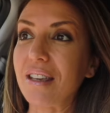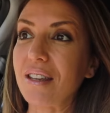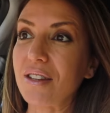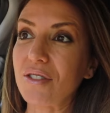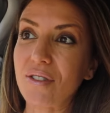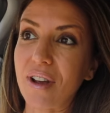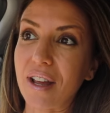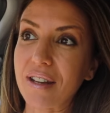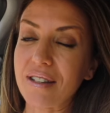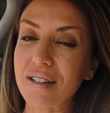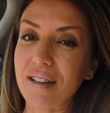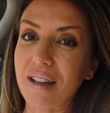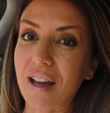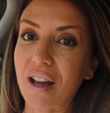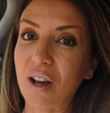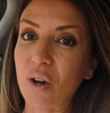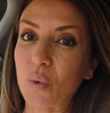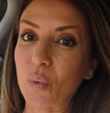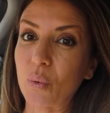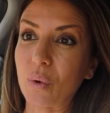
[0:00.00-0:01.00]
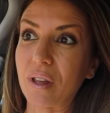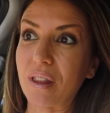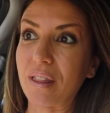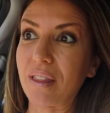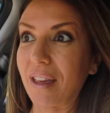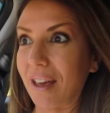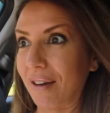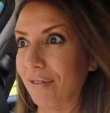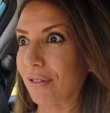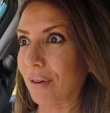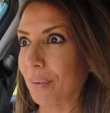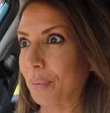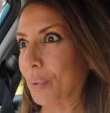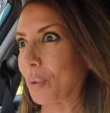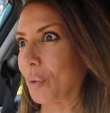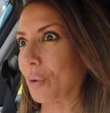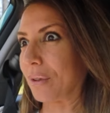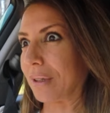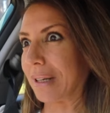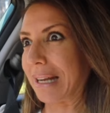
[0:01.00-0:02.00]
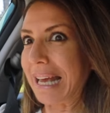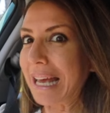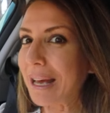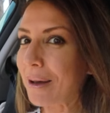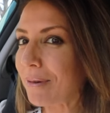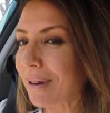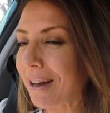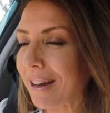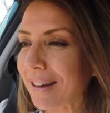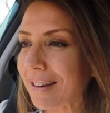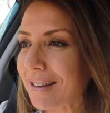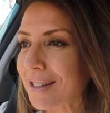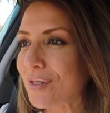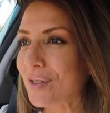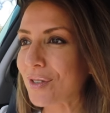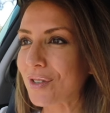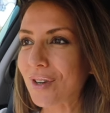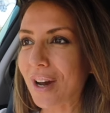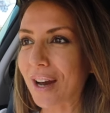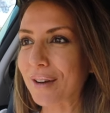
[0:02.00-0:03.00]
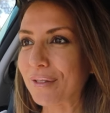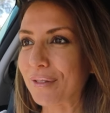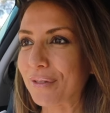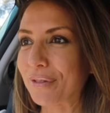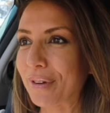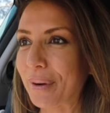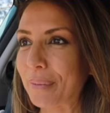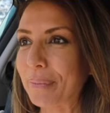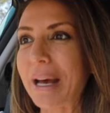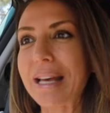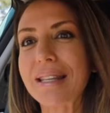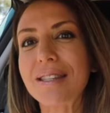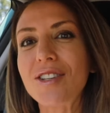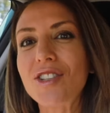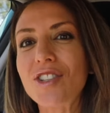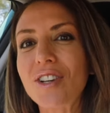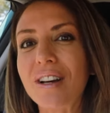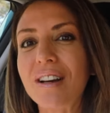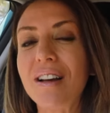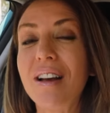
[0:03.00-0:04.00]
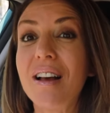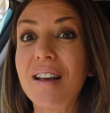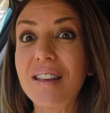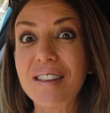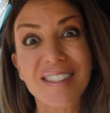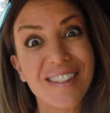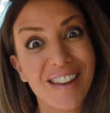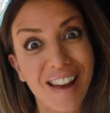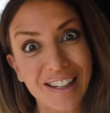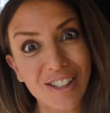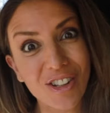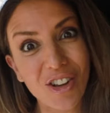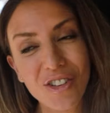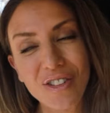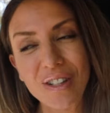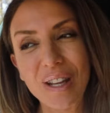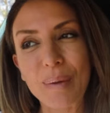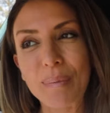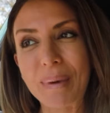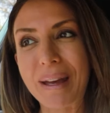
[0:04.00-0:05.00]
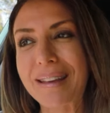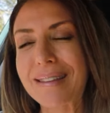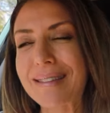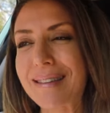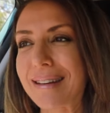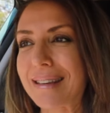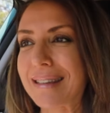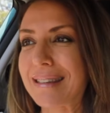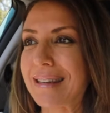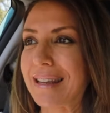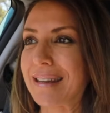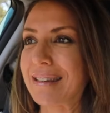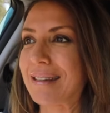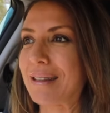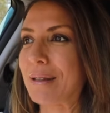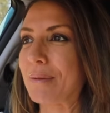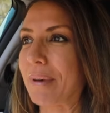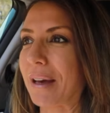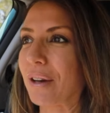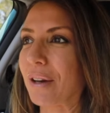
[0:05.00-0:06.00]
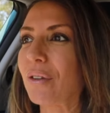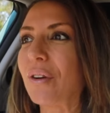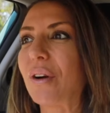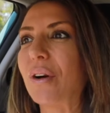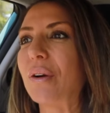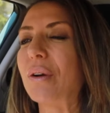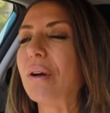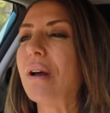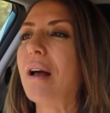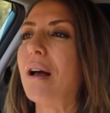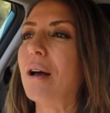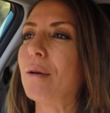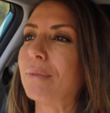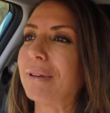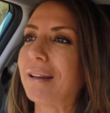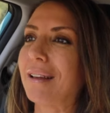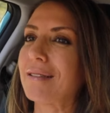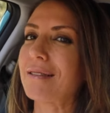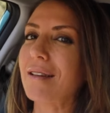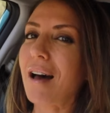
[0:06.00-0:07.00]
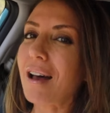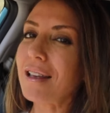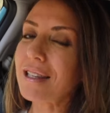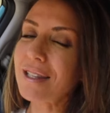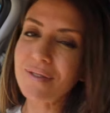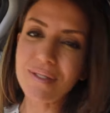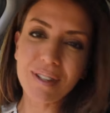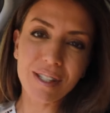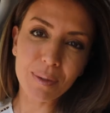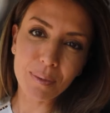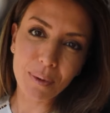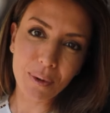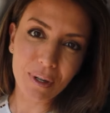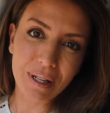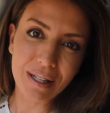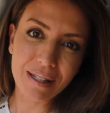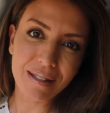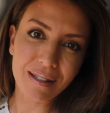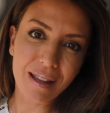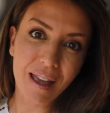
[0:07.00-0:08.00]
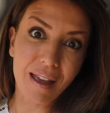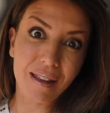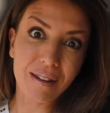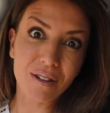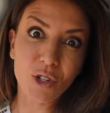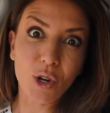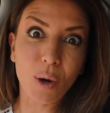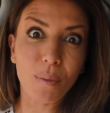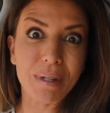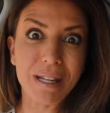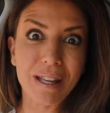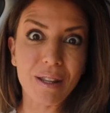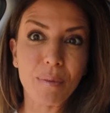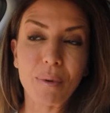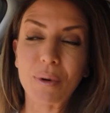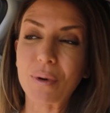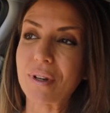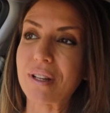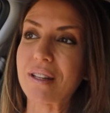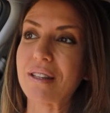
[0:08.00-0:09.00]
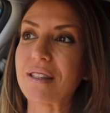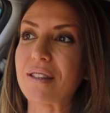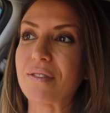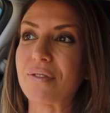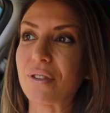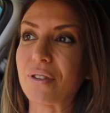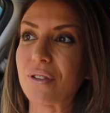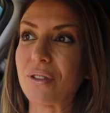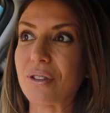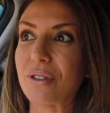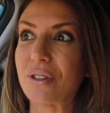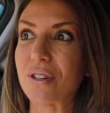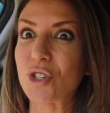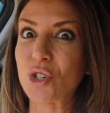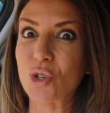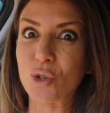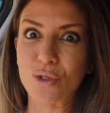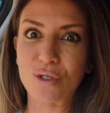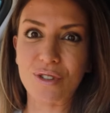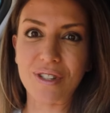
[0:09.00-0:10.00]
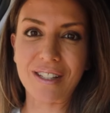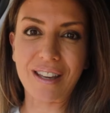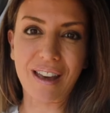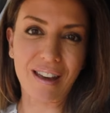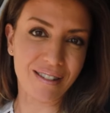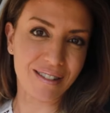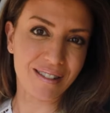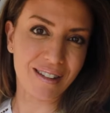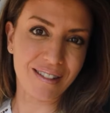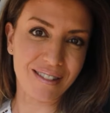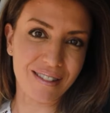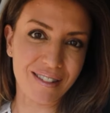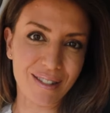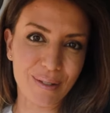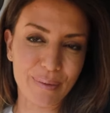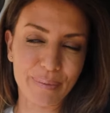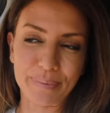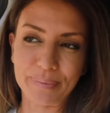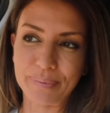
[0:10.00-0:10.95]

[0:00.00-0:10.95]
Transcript: is rounded out with the ever important airbags for driver and front passenger, side curtain airbags that extend to the back row, plus ISOFIX points and top tether points for children's car seats.